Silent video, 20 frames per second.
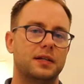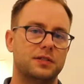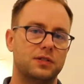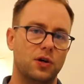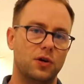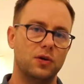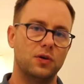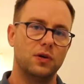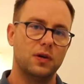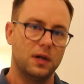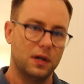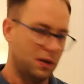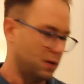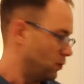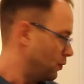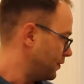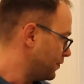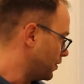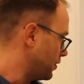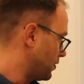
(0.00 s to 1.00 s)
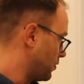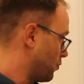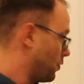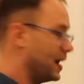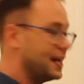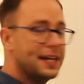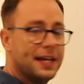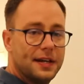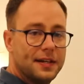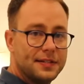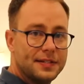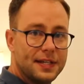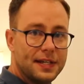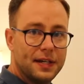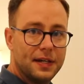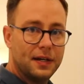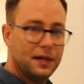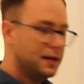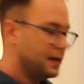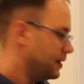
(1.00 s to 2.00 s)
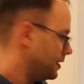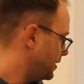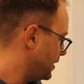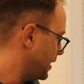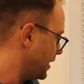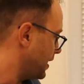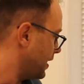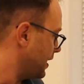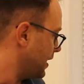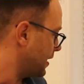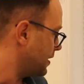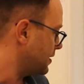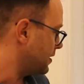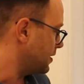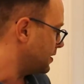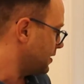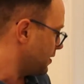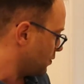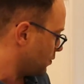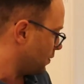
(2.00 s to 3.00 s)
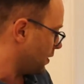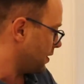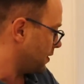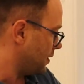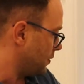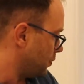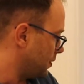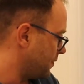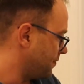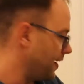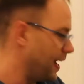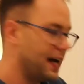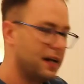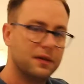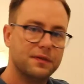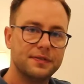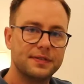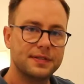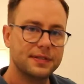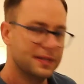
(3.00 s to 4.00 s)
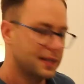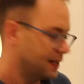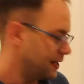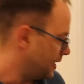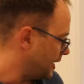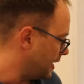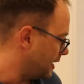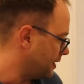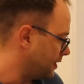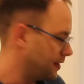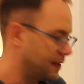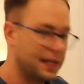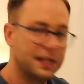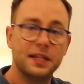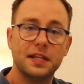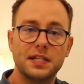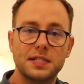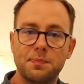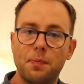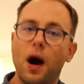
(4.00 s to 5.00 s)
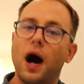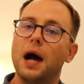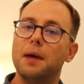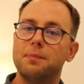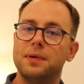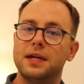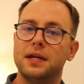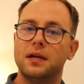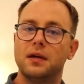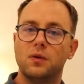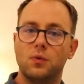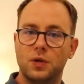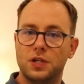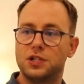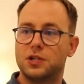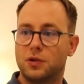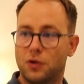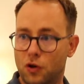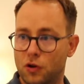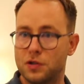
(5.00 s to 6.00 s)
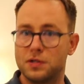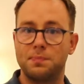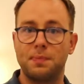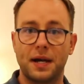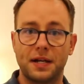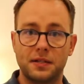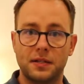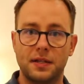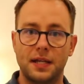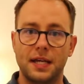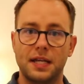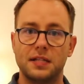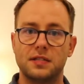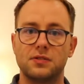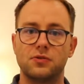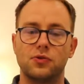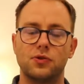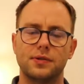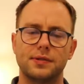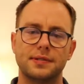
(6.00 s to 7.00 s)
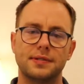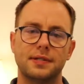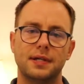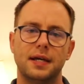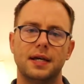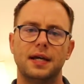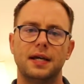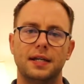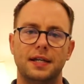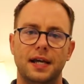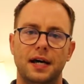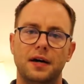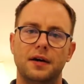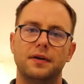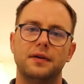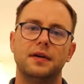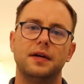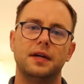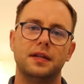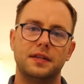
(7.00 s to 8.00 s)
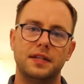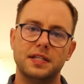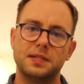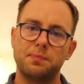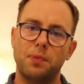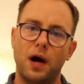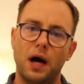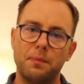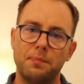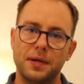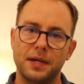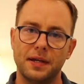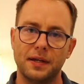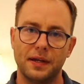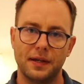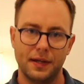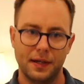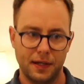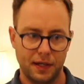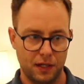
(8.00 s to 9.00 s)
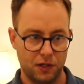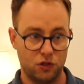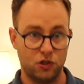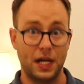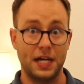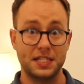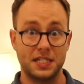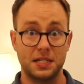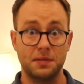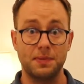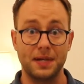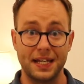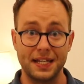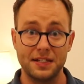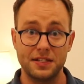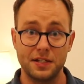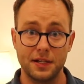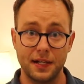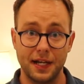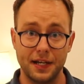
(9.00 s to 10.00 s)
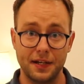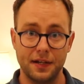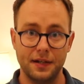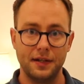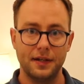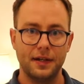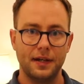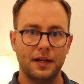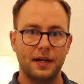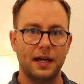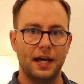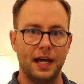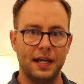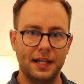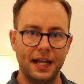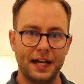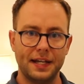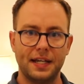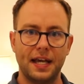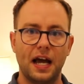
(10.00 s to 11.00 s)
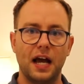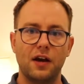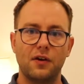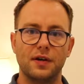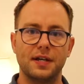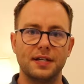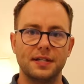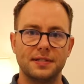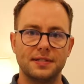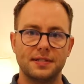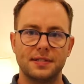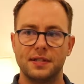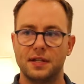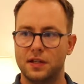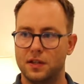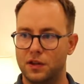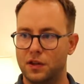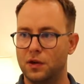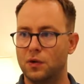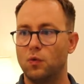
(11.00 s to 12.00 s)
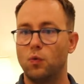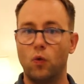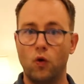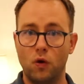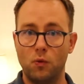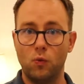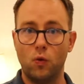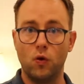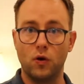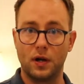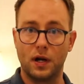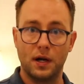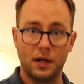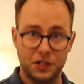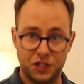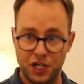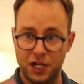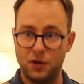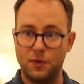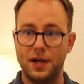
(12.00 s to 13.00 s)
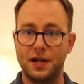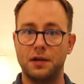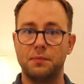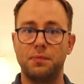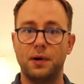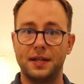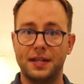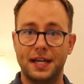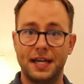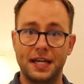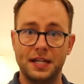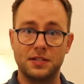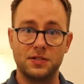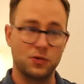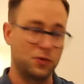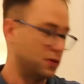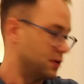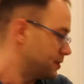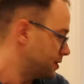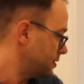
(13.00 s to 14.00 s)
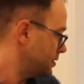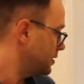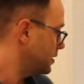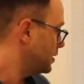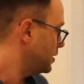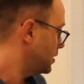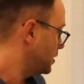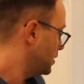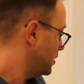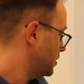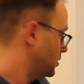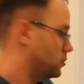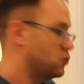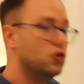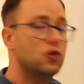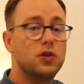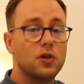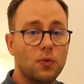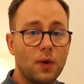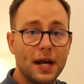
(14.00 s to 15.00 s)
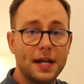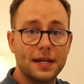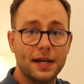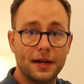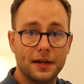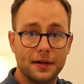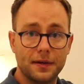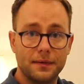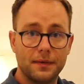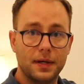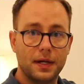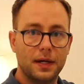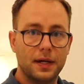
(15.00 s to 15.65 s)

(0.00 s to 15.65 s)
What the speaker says: So we've got the radiators here. They're connected with valves, and then there's piping which goes back to the heat source. Now, this piping has to be insulated, and that carries the warm water generated by the heat source to the radiator.